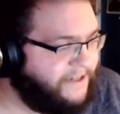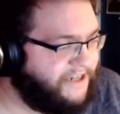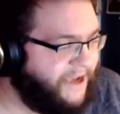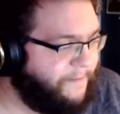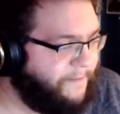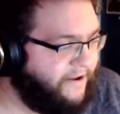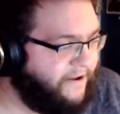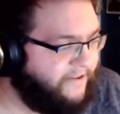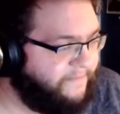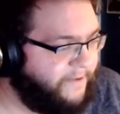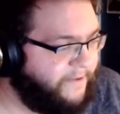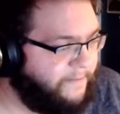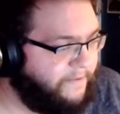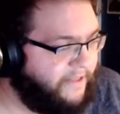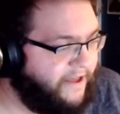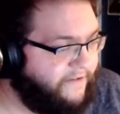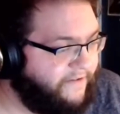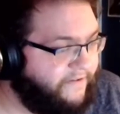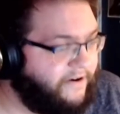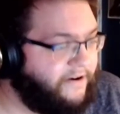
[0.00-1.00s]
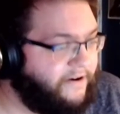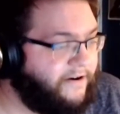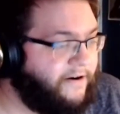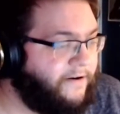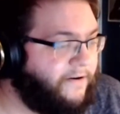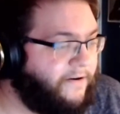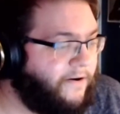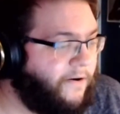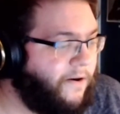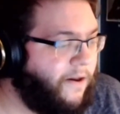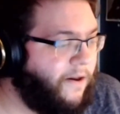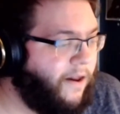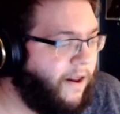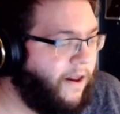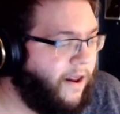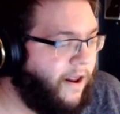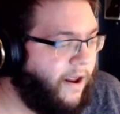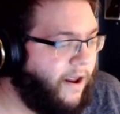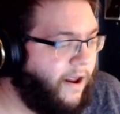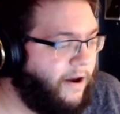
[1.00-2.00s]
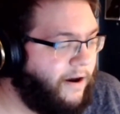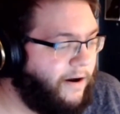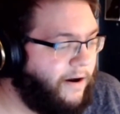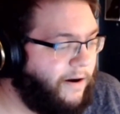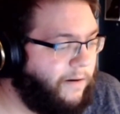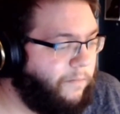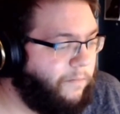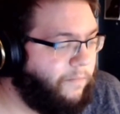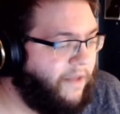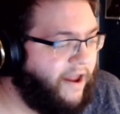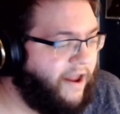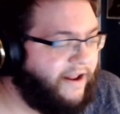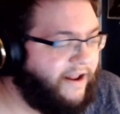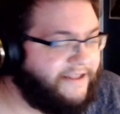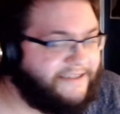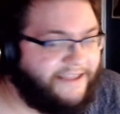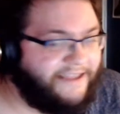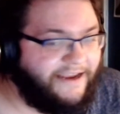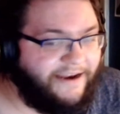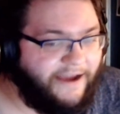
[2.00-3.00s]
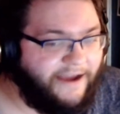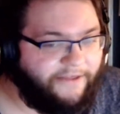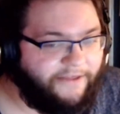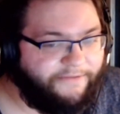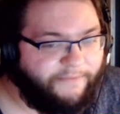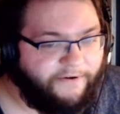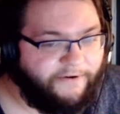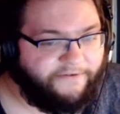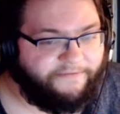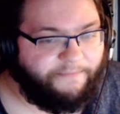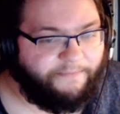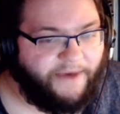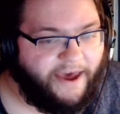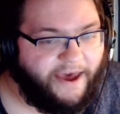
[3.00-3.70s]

Japanese people ever, and it's the 9th most